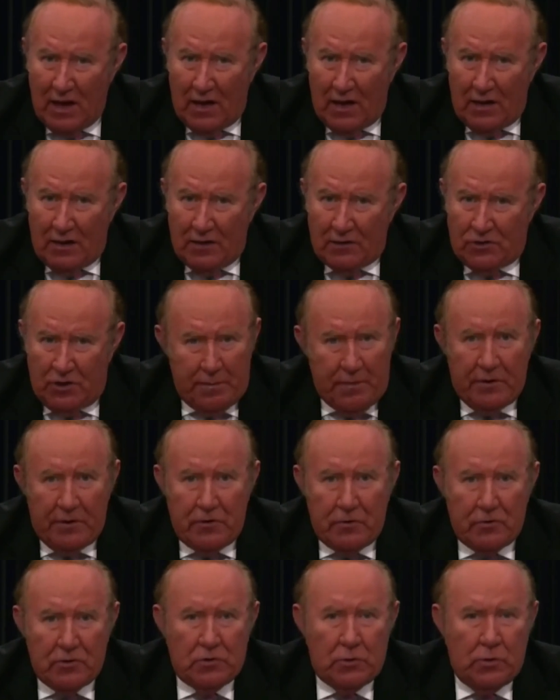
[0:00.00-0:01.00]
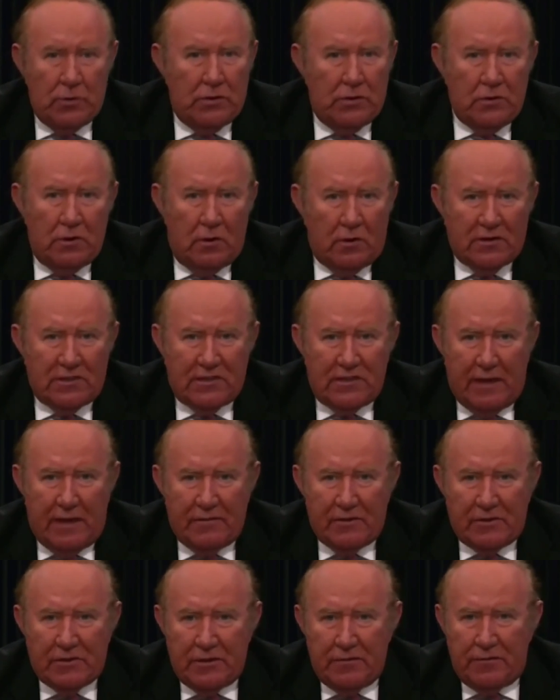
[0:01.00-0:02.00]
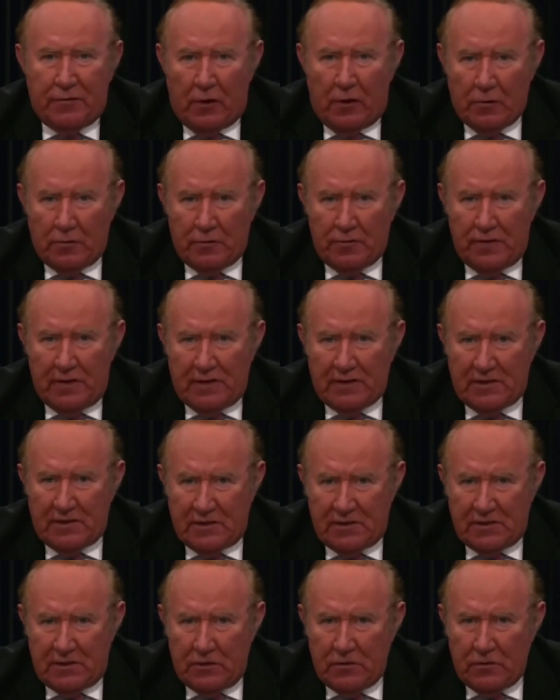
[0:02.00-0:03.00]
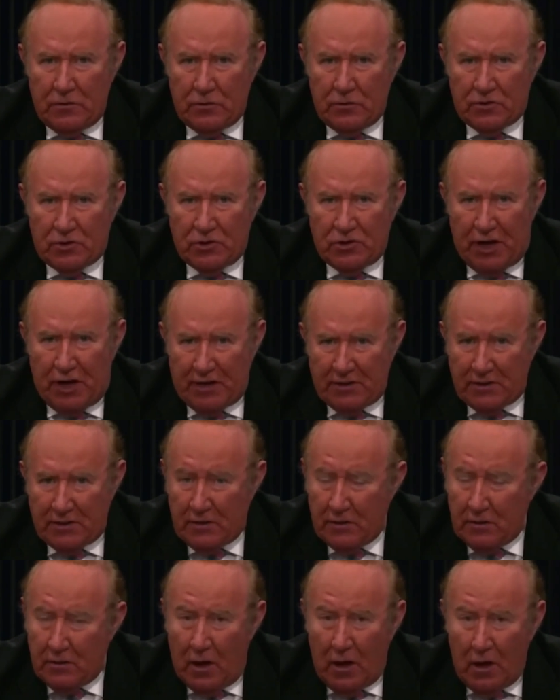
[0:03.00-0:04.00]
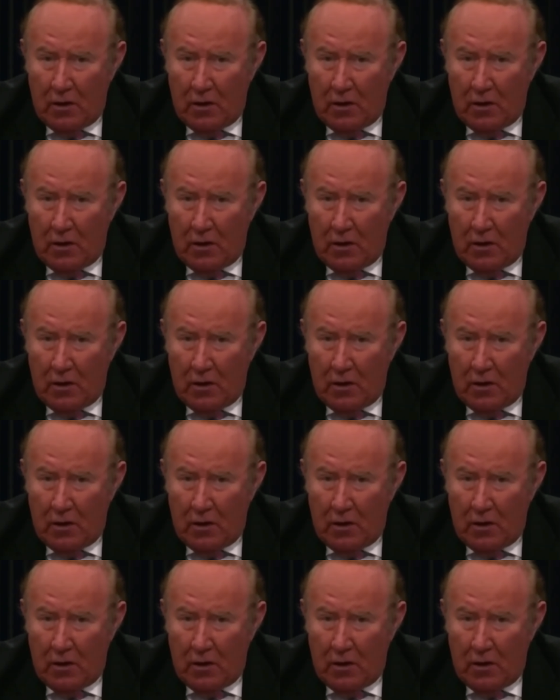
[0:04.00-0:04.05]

GB News will not slavishly follow the existing news agenda.